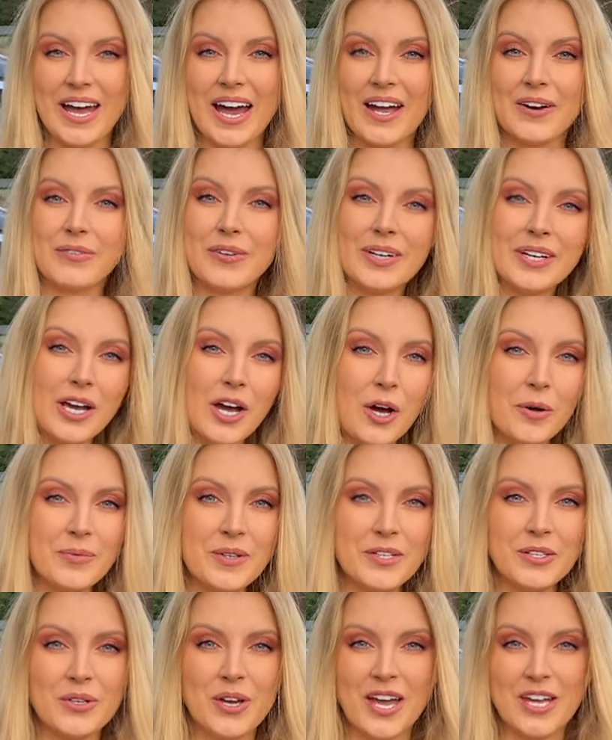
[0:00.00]
I really hope
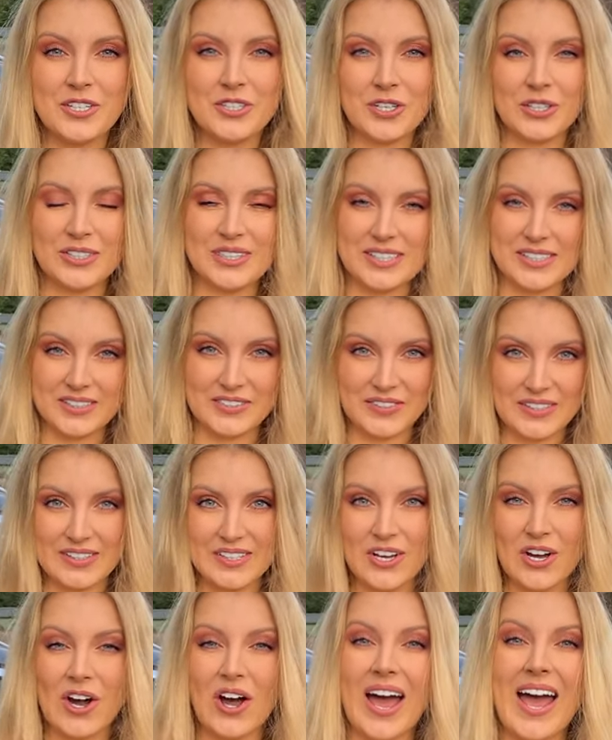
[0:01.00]
that you enjoyed this
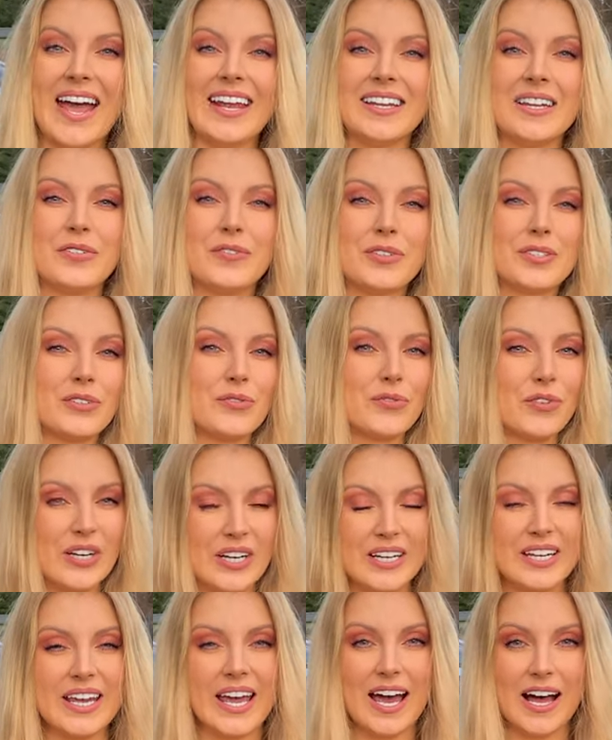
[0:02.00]
video and it was
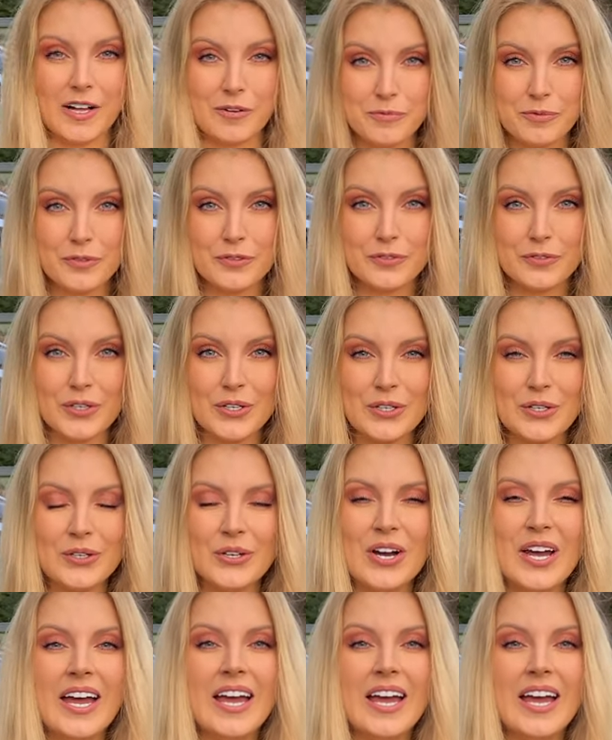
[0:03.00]
really helpful for you.